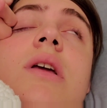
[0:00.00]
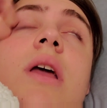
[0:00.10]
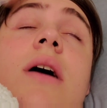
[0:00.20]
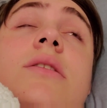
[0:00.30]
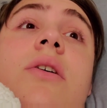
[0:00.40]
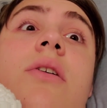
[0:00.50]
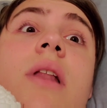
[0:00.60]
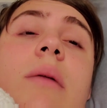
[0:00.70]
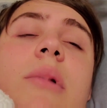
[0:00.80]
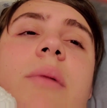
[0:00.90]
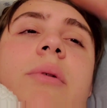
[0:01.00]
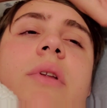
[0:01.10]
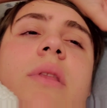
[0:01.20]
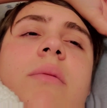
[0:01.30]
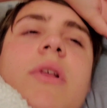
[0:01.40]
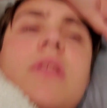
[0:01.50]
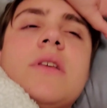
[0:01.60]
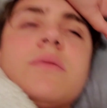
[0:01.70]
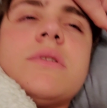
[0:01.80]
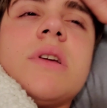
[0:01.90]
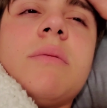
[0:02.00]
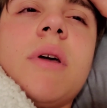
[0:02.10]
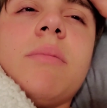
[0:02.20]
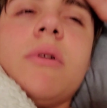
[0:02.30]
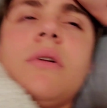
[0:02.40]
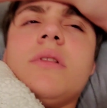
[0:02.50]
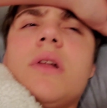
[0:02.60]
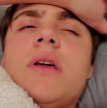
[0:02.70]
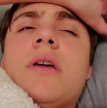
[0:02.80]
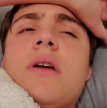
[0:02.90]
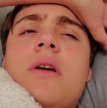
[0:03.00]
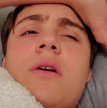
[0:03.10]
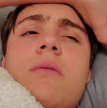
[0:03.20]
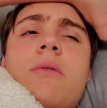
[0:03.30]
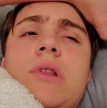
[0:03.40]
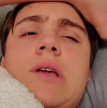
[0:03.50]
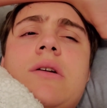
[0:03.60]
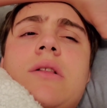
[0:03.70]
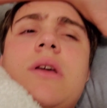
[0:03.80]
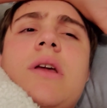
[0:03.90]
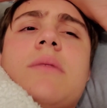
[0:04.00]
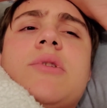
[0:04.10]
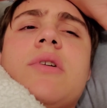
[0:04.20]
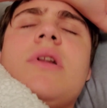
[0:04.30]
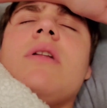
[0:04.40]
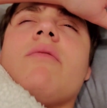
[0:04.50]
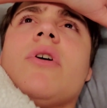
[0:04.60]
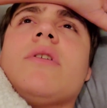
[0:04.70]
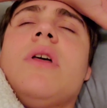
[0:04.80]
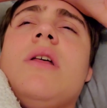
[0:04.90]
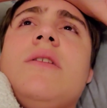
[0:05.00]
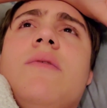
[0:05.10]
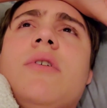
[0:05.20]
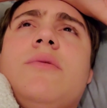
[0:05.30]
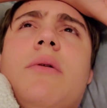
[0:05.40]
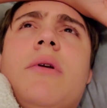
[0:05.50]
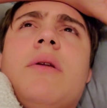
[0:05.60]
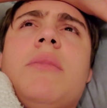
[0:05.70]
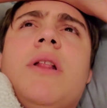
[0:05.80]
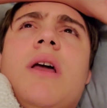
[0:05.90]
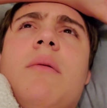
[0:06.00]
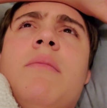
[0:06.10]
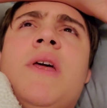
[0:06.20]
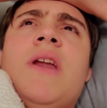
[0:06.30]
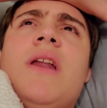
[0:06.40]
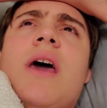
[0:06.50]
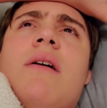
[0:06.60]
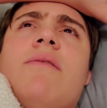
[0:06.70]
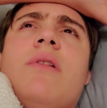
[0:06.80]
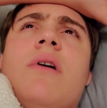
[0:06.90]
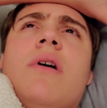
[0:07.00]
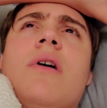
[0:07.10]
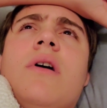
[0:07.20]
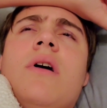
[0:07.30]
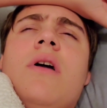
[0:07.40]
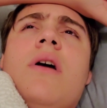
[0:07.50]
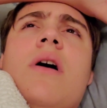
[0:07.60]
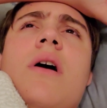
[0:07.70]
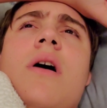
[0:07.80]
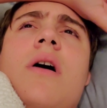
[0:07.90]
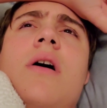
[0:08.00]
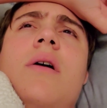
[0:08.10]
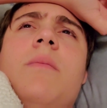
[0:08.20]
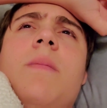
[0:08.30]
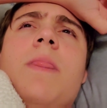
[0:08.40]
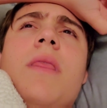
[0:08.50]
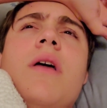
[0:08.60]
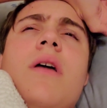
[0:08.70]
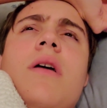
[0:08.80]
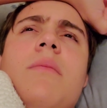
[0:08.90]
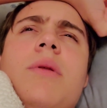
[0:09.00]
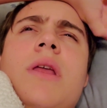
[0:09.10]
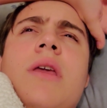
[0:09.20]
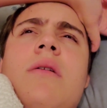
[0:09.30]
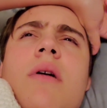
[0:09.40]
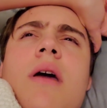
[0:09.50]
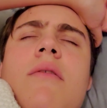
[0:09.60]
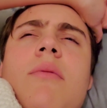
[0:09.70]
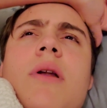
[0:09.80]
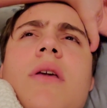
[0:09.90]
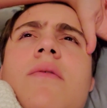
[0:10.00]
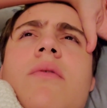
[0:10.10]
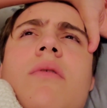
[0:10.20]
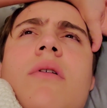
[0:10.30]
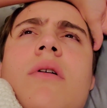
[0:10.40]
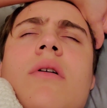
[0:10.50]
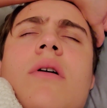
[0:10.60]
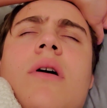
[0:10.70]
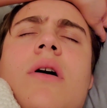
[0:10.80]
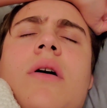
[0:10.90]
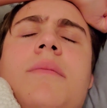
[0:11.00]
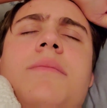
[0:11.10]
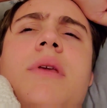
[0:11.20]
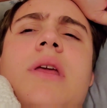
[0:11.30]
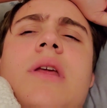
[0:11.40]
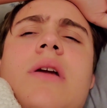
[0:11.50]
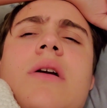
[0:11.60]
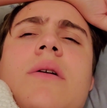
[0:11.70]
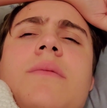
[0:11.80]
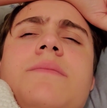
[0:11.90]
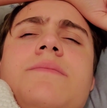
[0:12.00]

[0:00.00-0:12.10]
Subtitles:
Yeah, sorry that I've been uploading them late. This one's gonna be uploaded, really early. I'm sorry I didn't vlog today. This vlog's probably gonna be, a minute and a half long. But thank you, everybody, for, being here.